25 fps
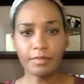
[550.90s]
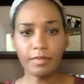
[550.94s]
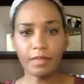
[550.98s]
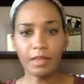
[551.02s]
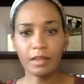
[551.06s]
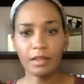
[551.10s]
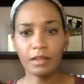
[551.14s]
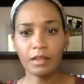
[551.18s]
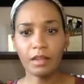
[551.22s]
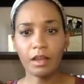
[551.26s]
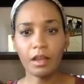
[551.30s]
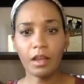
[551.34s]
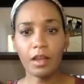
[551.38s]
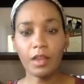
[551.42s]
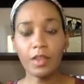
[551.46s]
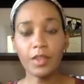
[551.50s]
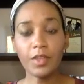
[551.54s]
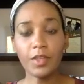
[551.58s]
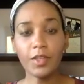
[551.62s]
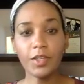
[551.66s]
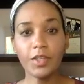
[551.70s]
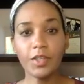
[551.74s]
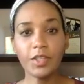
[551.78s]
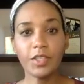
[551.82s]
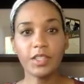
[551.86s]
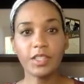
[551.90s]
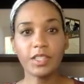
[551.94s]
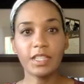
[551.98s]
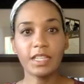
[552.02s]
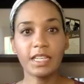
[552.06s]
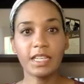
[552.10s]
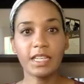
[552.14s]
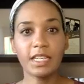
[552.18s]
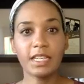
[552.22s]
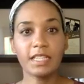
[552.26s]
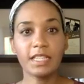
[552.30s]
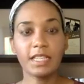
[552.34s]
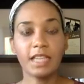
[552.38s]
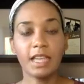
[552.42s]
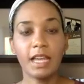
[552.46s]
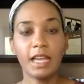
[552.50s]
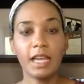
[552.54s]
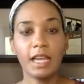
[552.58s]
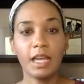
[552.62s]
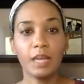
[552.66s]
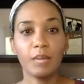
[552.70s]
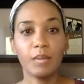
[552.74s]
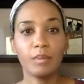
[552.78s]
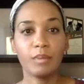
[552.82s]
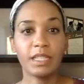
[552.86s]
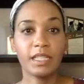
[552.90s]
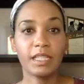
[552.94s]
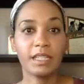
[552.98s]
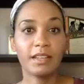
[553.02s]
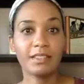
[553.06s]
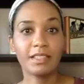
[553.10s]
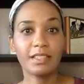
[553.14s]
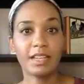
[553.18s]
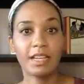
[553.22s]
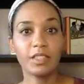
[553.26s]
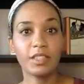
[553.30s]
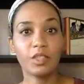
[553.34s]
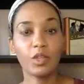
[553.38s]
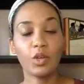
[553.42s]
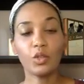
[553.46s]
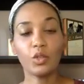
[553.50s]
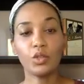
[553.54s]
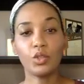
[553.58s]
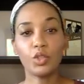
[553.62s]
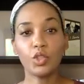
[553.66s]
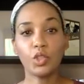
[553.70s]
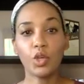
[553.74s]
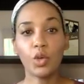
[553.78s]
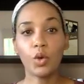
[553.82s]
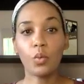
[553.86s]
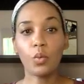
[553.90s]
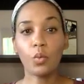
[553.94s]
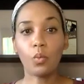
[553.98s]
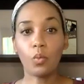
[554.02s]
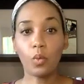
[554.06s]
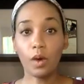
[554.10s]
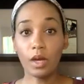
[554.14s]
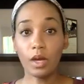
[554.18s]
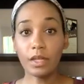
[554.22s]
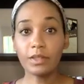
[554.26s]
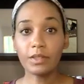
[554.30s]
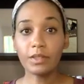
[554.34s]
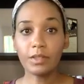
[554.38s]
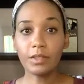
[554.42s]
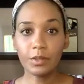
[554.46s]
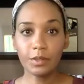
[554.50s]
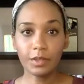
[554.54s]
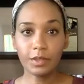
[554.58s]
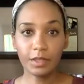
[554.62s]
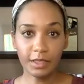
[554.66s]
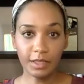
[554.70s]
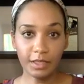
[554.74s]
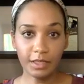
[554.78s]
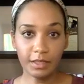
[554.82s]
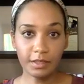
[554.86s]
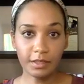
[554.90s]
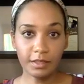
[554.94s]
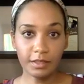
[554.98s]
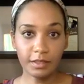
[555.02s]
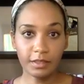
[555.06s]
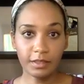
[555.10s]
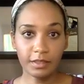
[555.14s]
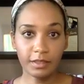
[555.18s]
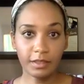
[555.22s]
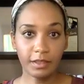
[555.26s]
and others is because I don't know what to eat,